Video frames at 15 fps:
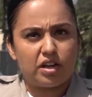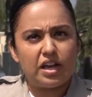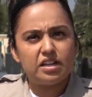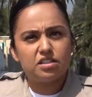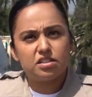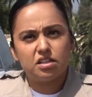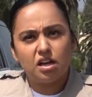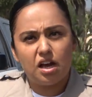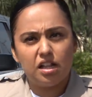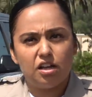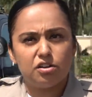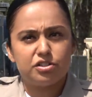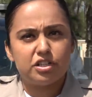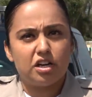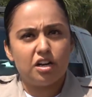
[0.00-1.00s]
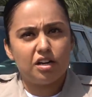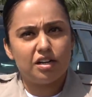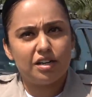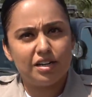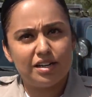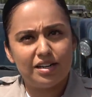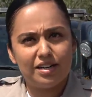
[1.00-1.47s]
me? Hello, sir.
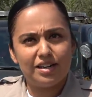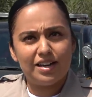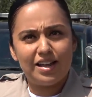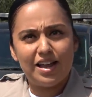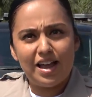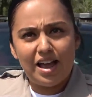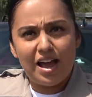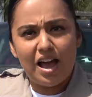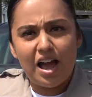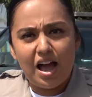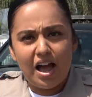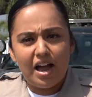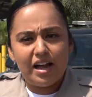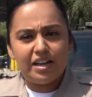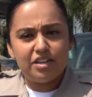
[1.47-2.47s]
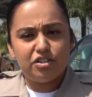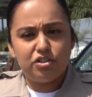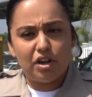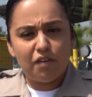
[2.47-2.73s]
Hi, do